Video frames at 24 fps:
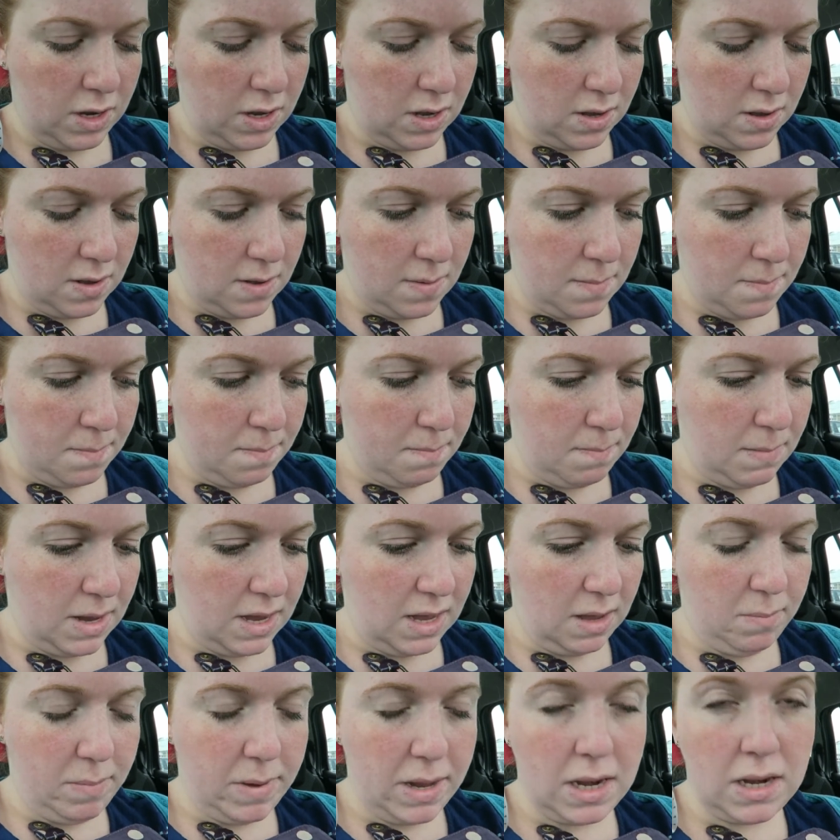
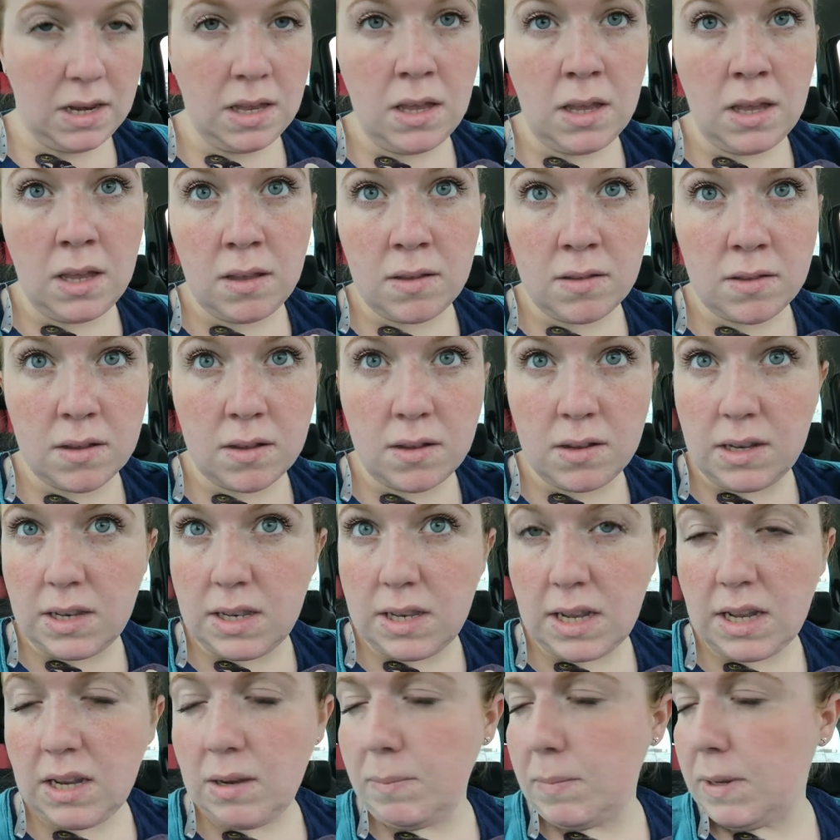My belly is a
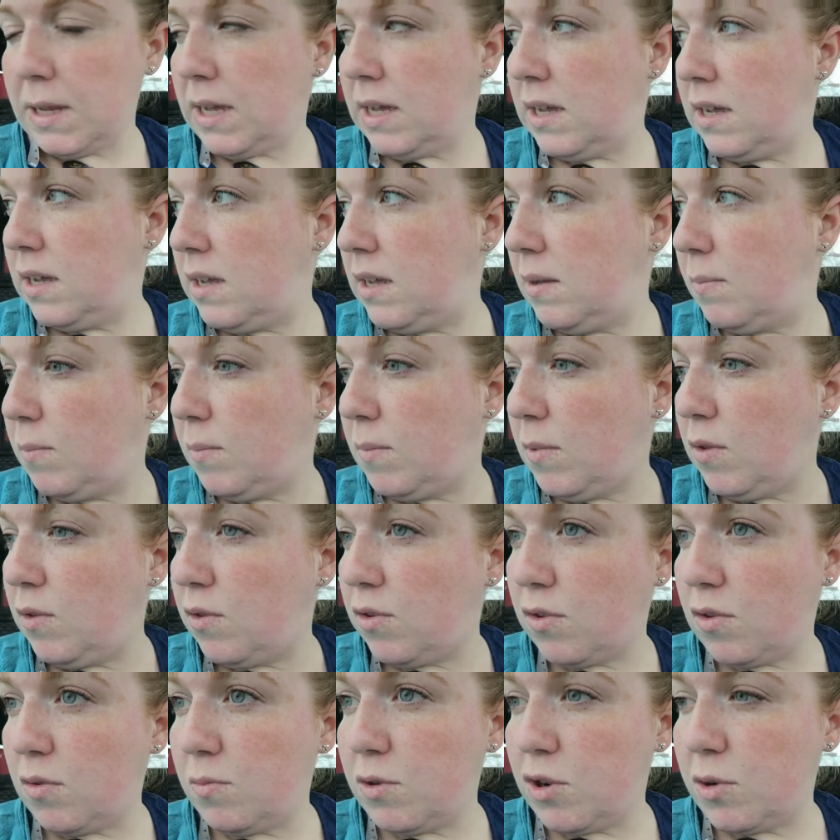nightmare. I'm in
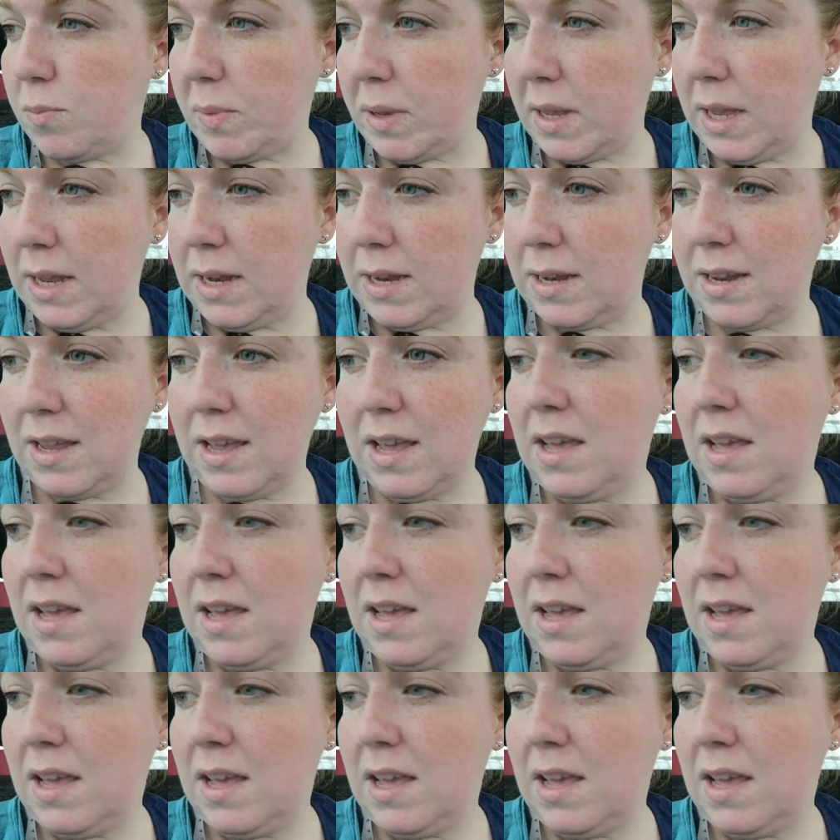so much pain.